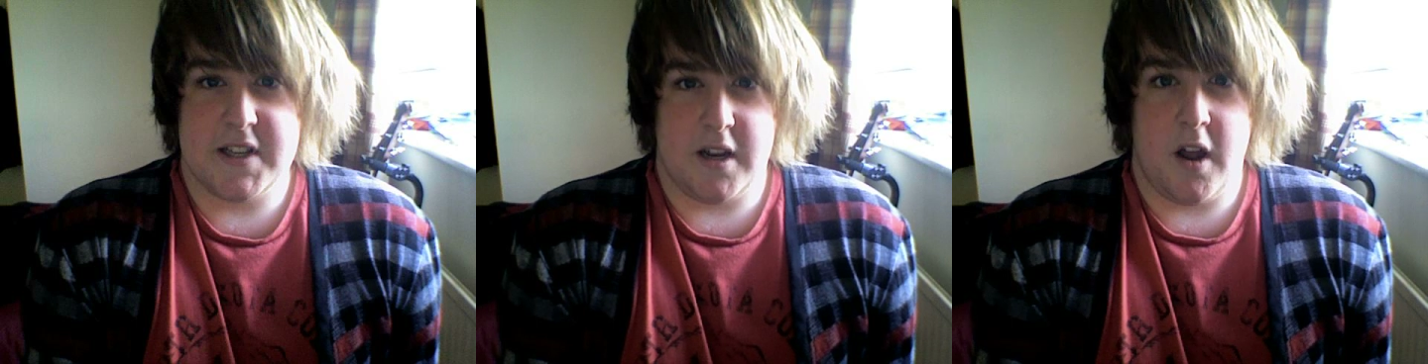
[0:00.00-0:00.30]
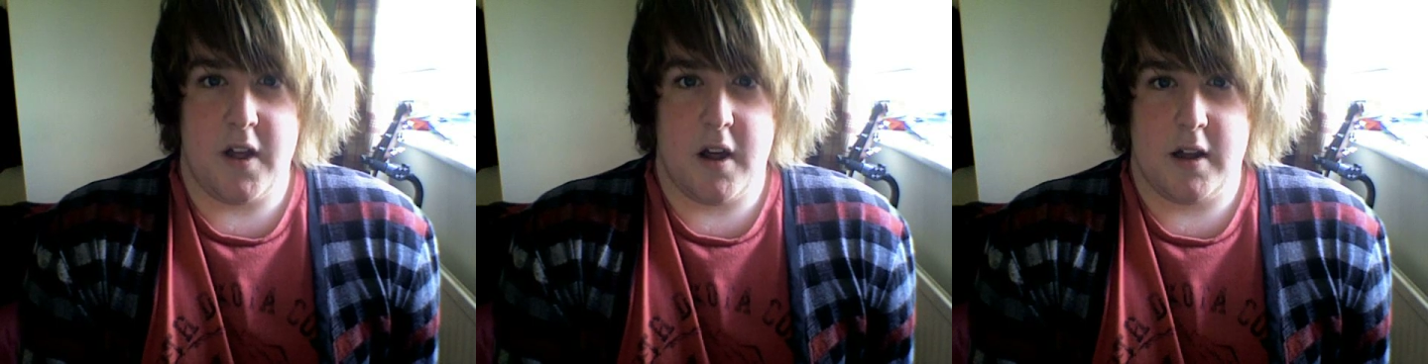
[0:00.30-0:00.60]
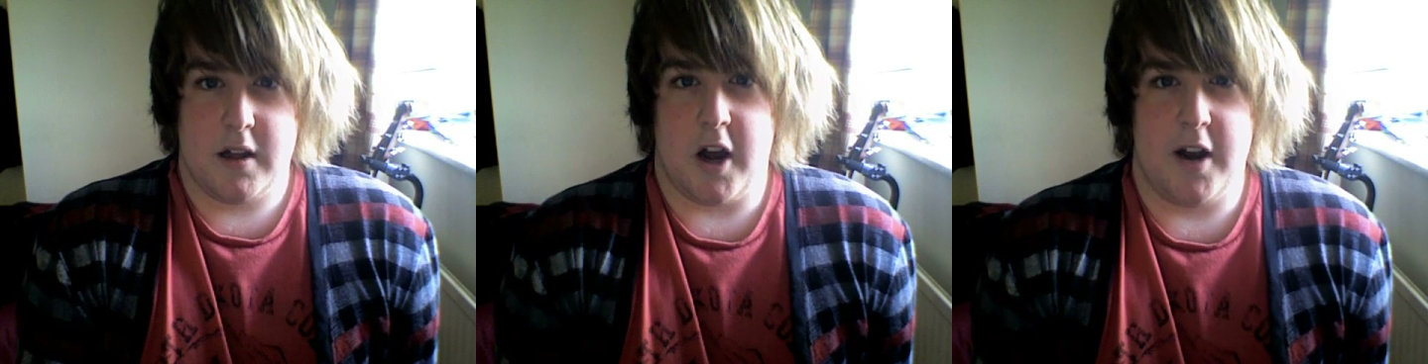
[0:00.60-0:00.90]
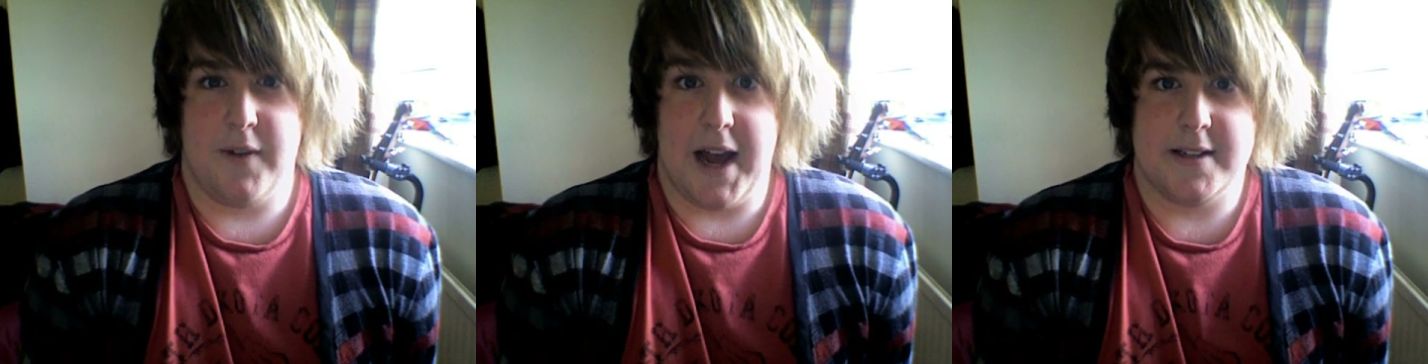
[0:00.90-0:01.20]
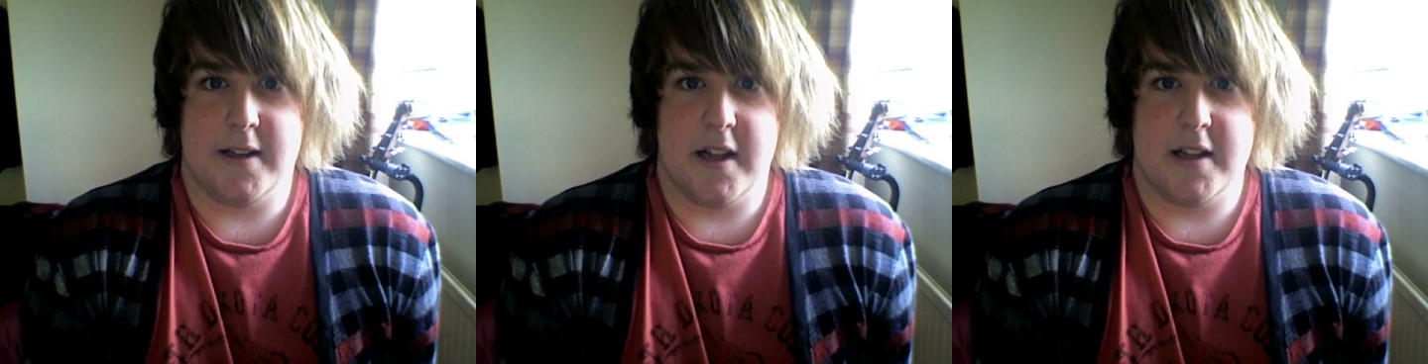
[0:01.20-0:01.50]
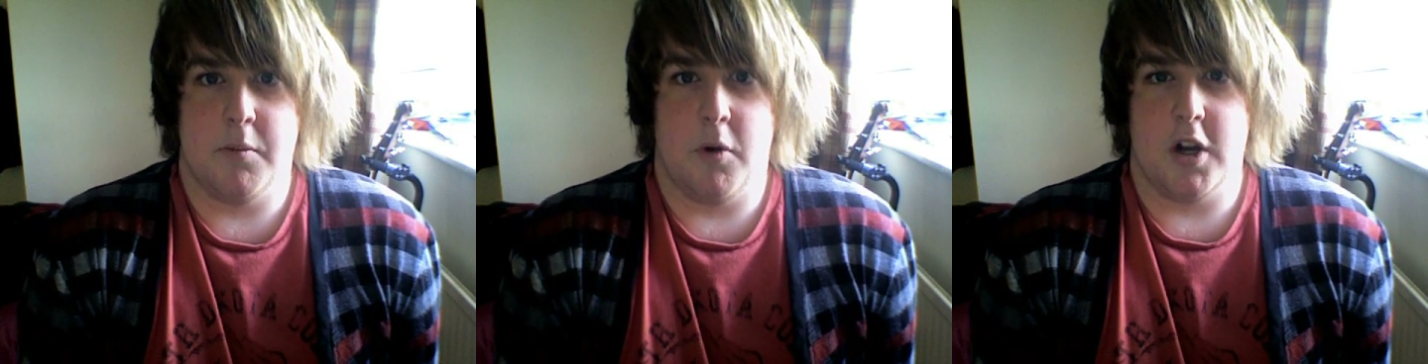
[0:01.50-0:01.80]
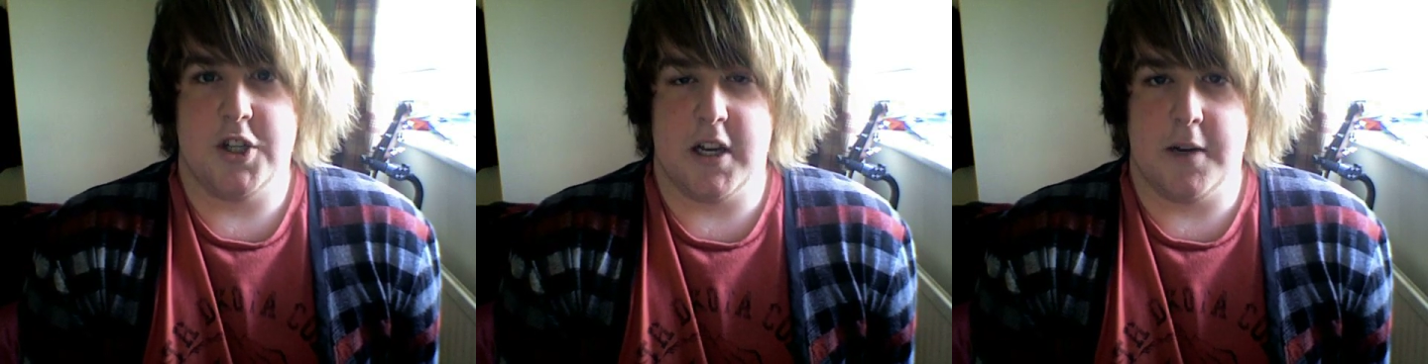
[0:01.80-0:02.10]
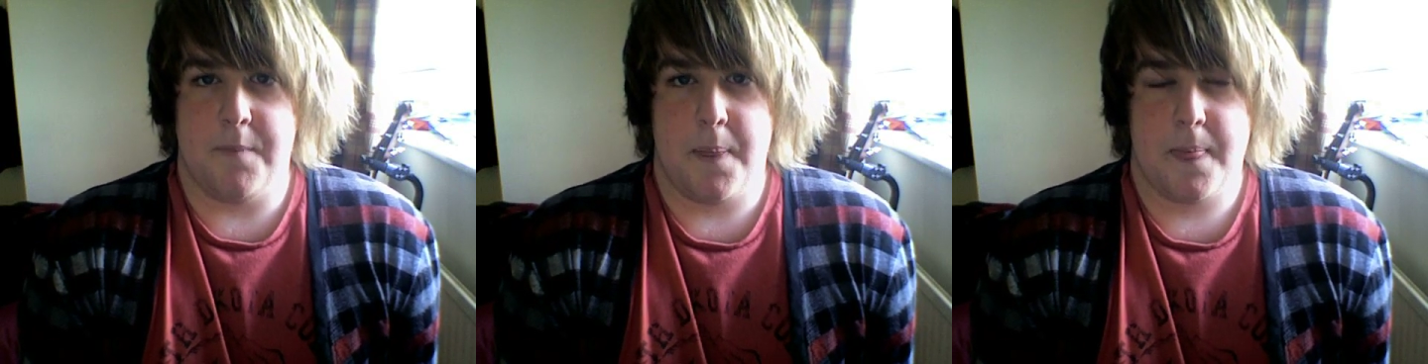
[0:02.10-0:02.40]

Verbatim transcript: There's another kind of Latin etymology,